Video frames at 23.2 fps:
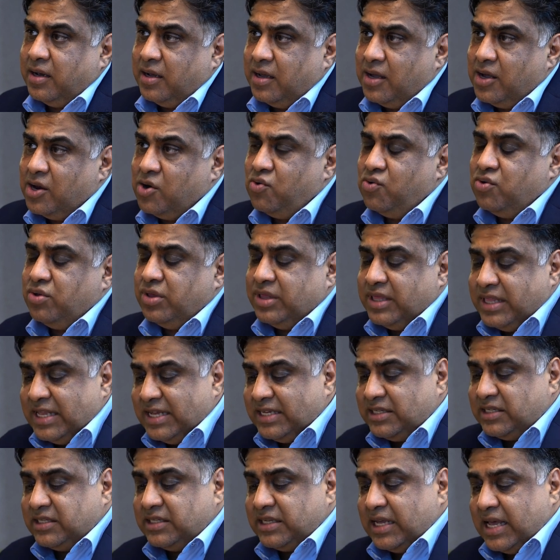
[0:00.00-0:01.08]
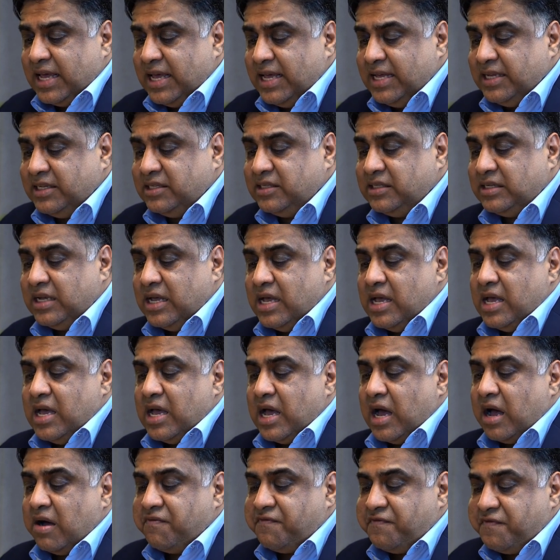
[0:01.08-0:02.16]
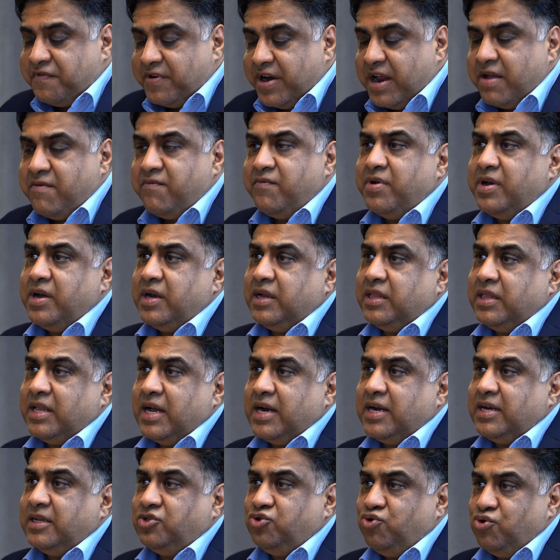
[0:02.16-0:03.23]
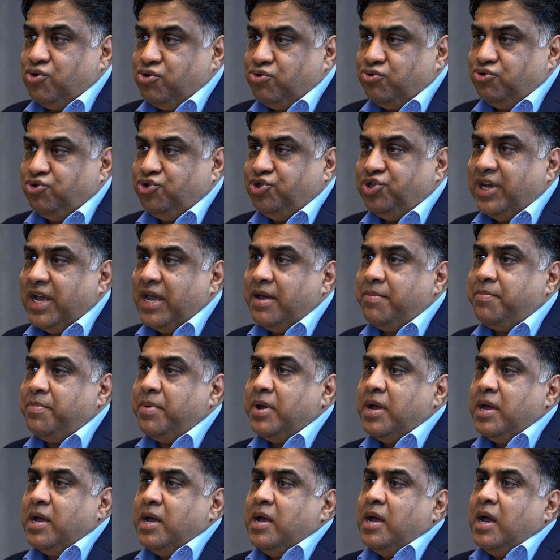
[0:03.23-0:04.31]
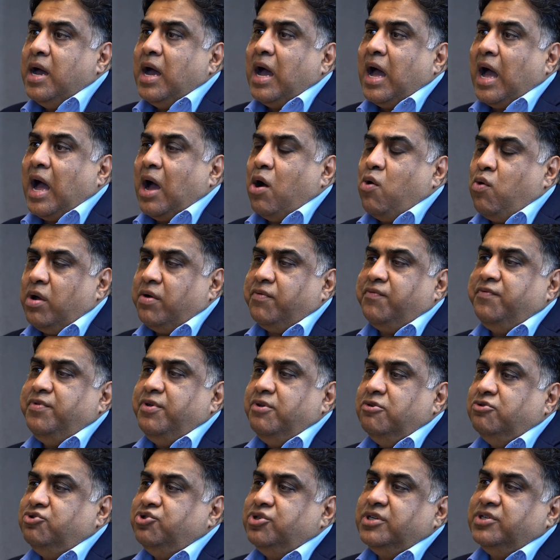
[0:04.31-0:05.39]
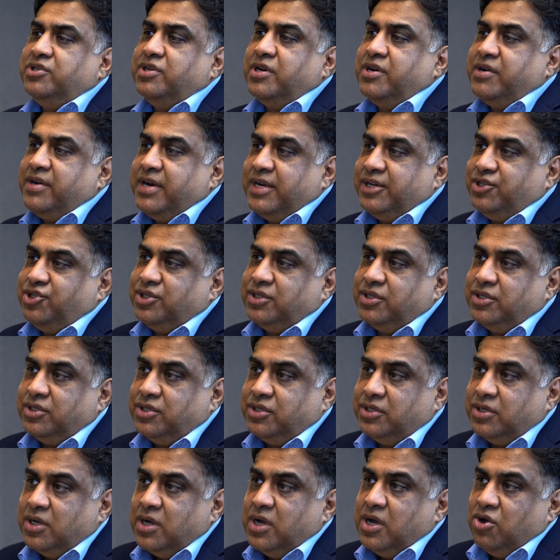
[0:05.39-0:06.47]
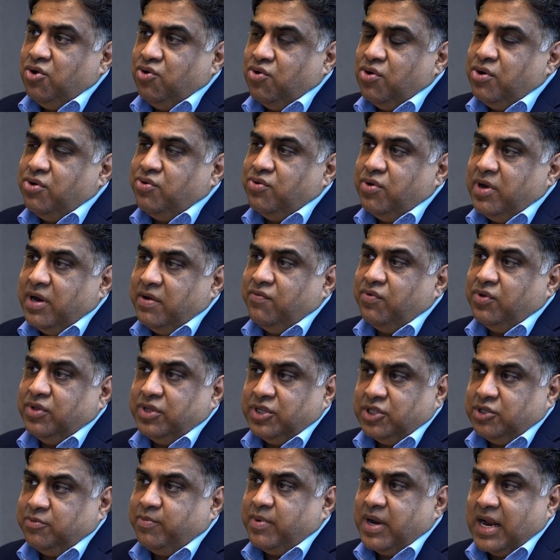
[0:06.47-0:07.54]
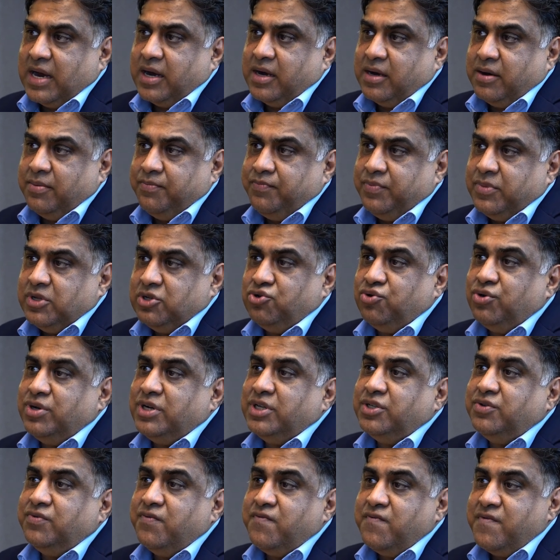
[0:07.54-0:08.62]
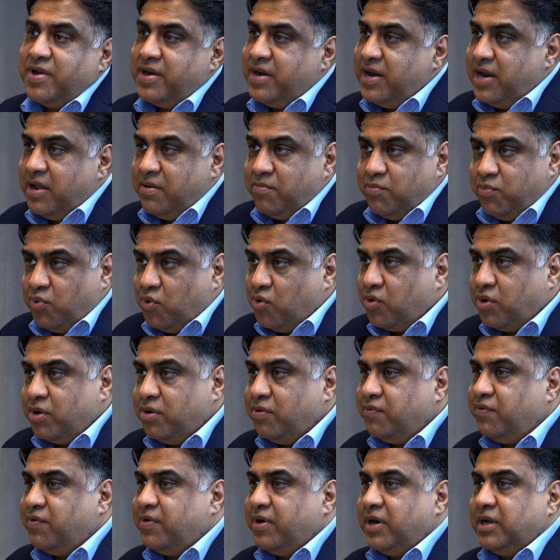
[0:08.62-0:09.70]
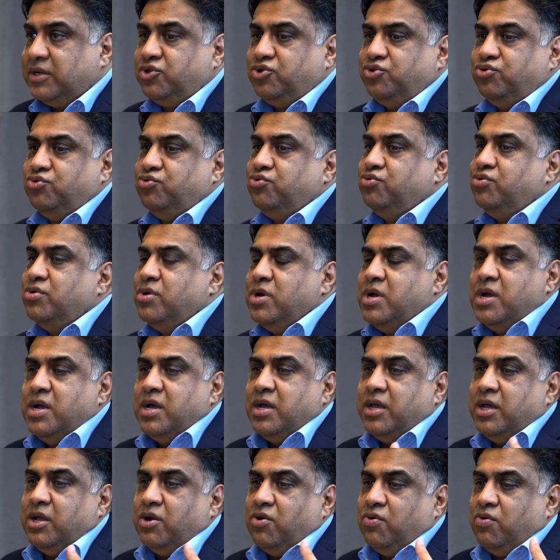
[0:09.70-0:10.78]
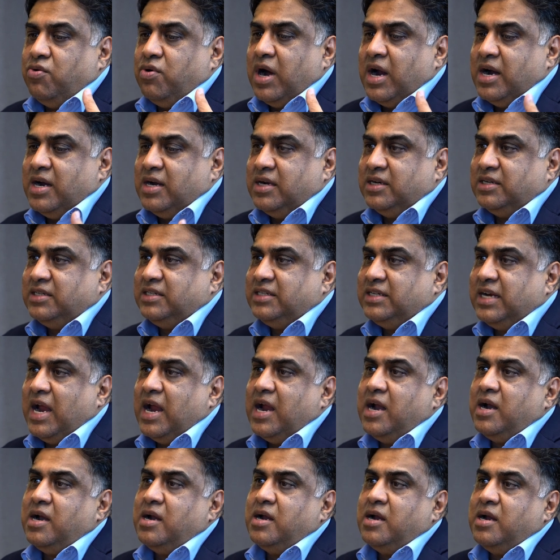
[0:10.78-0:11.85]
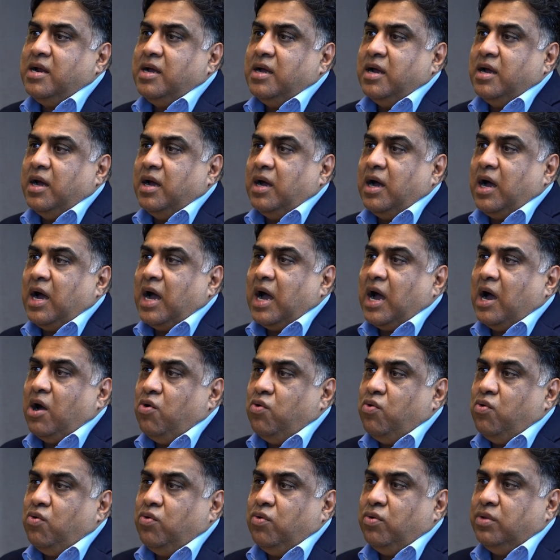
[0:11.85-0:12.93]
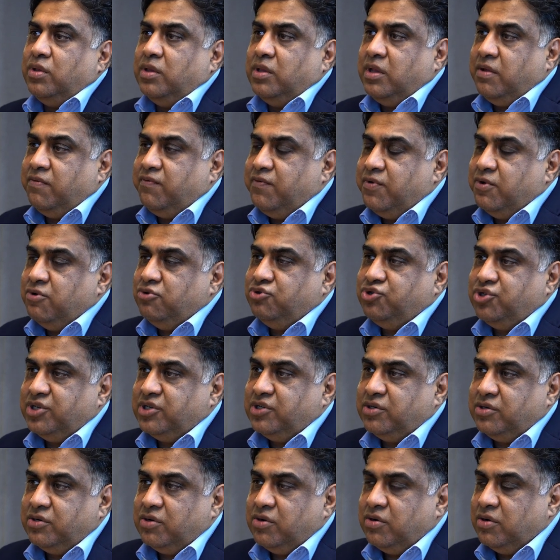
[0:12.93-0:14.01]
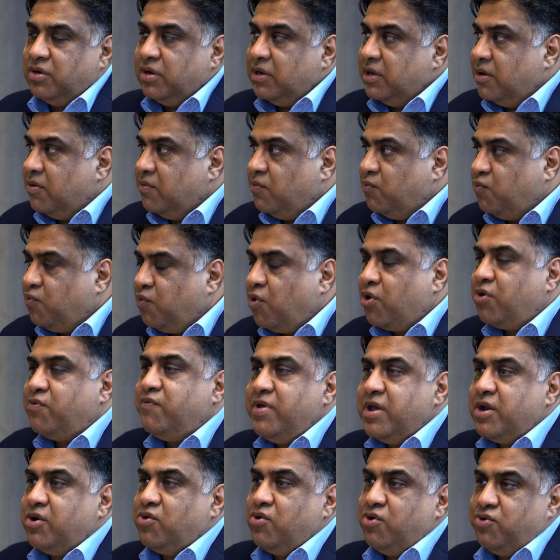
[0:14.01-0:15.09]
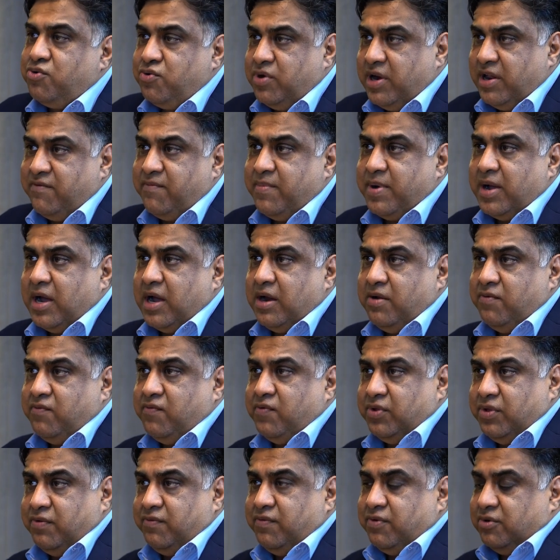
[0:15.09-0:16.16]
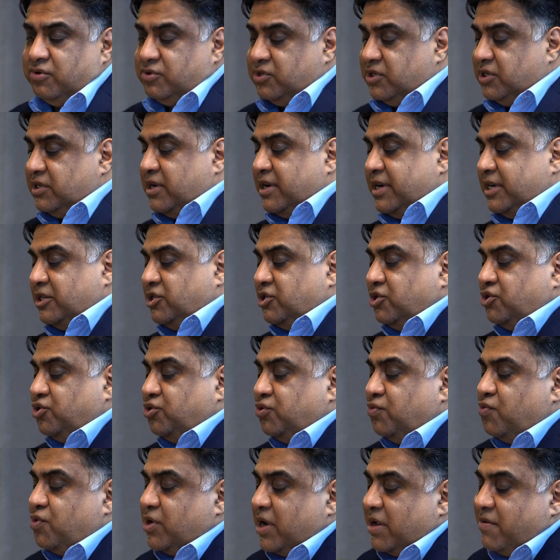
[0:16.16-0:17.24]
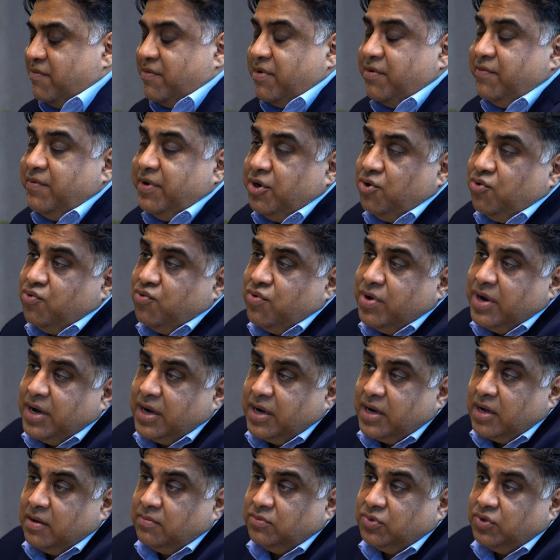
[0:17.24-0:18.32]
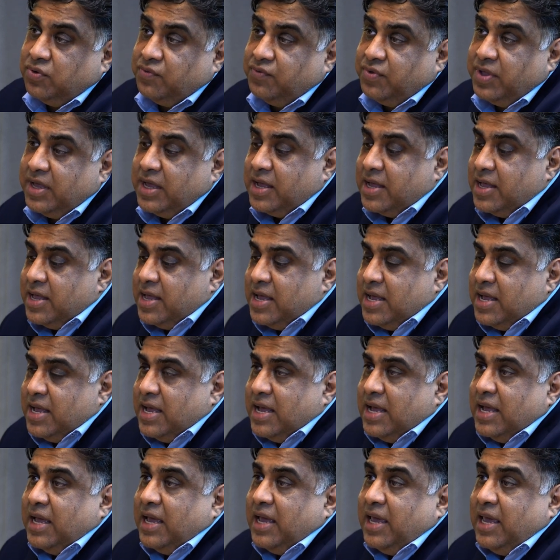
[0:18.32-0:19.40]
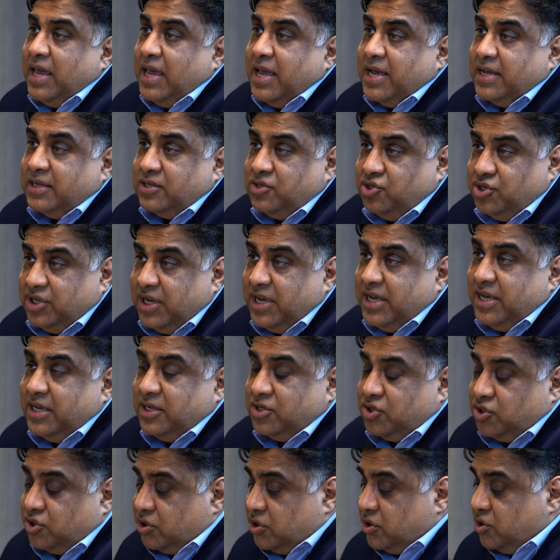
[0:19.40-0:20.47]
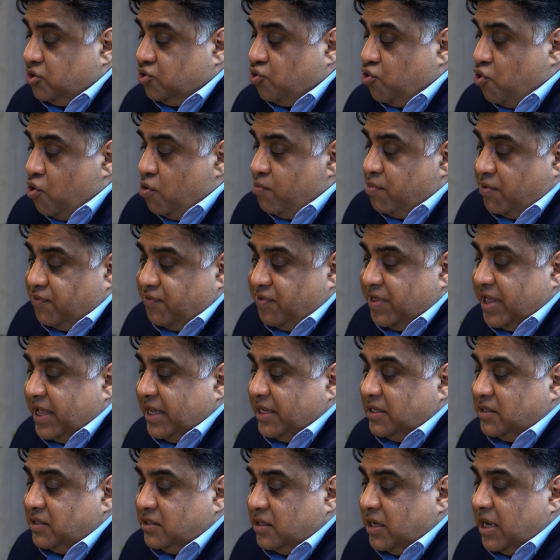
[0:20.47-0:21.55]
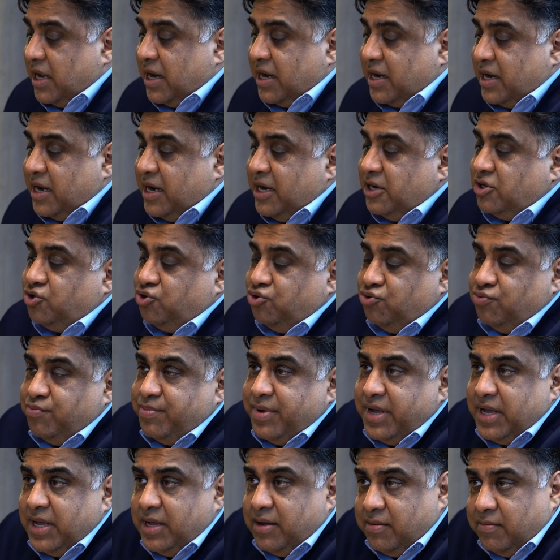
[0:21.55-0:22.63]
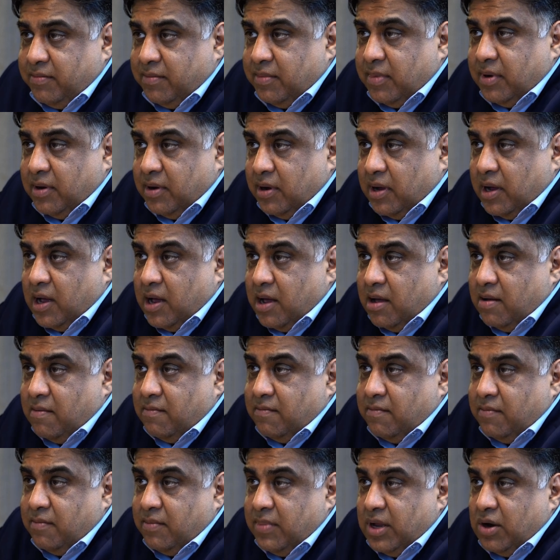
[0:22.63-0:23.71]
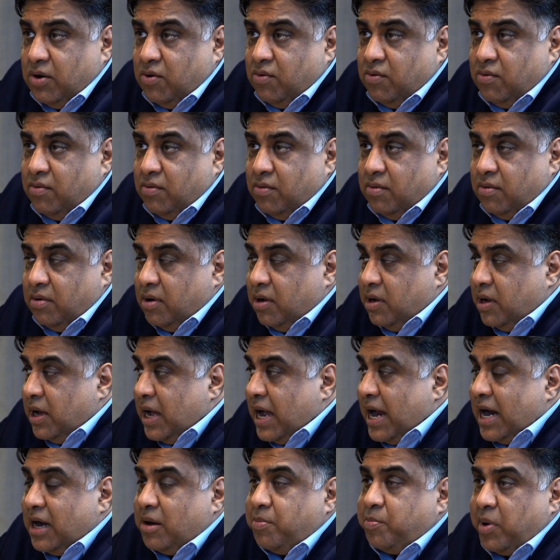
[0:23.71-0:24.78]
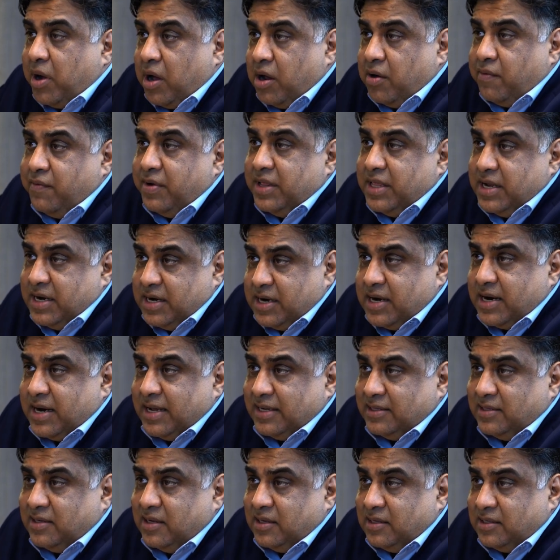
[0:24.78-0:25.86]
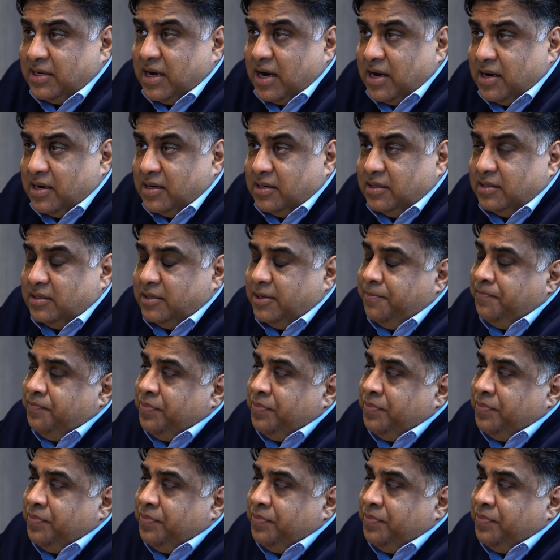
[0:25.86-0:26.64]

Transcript: This is a framework that is going to shape how our future generations going to live on this planet. So it is very important for us to, understand how the future, what we are going to leave behind for the future generation. So whatever we do in terms of the ESG scope of things, it needs to be, at par with international standards.